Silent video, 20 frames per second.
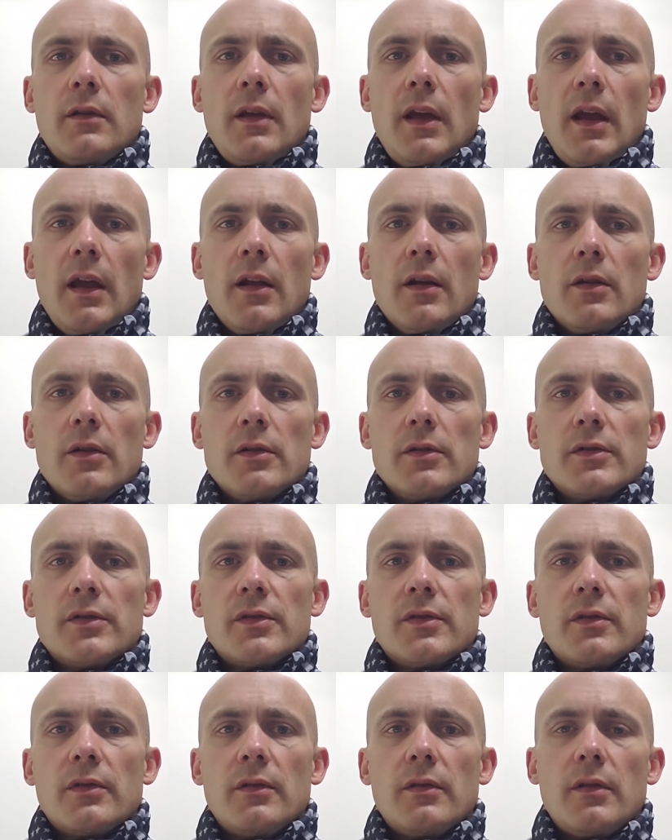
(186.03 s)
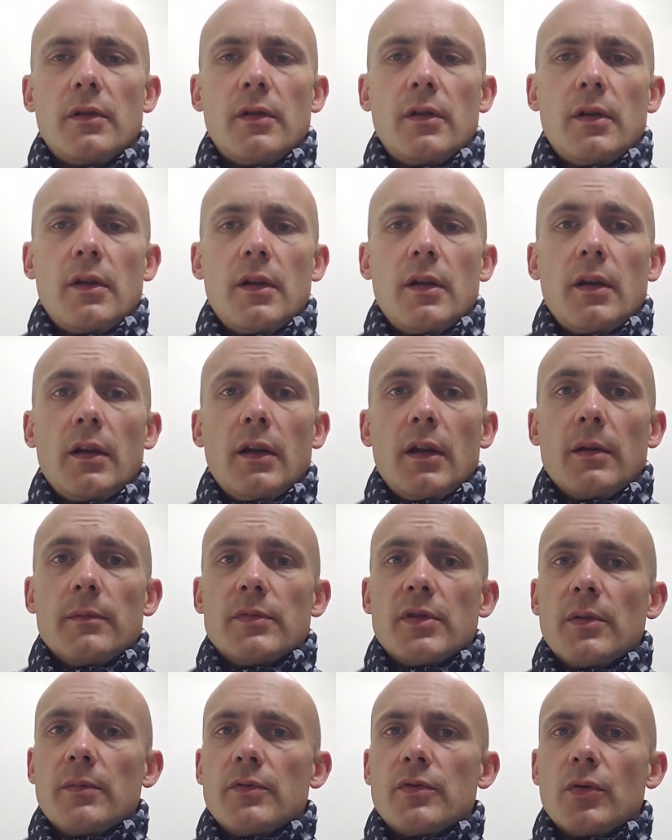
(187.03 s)
errs,
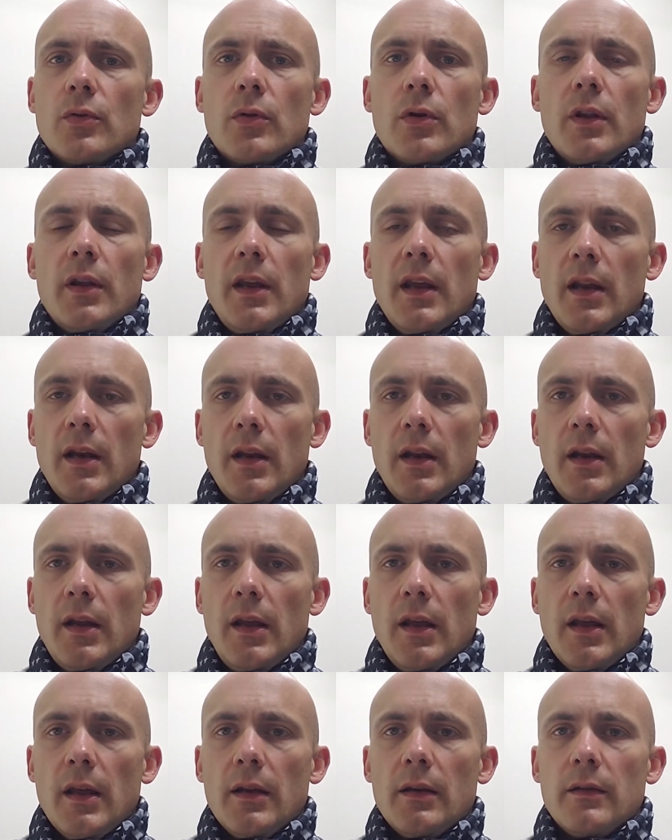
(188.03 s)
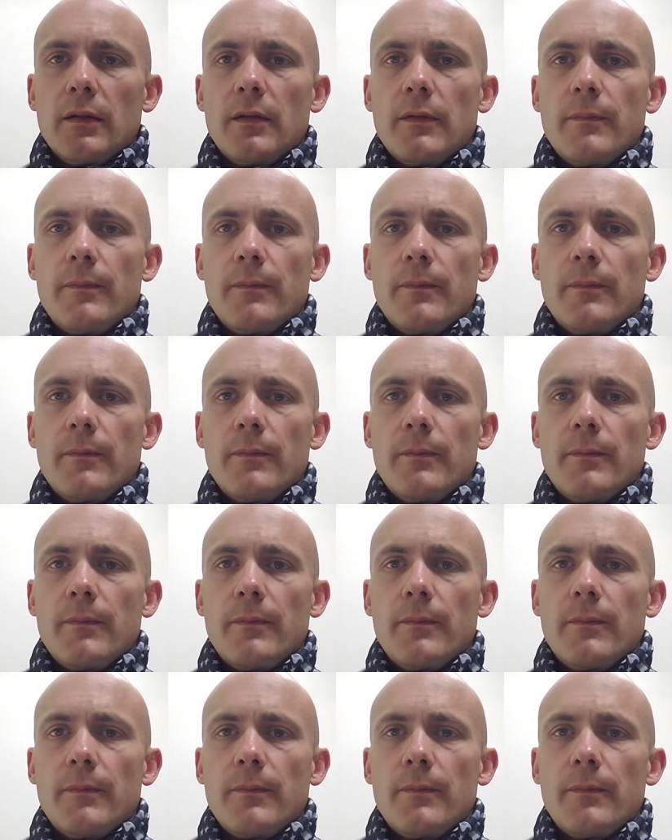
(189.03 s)
comes up short again and again,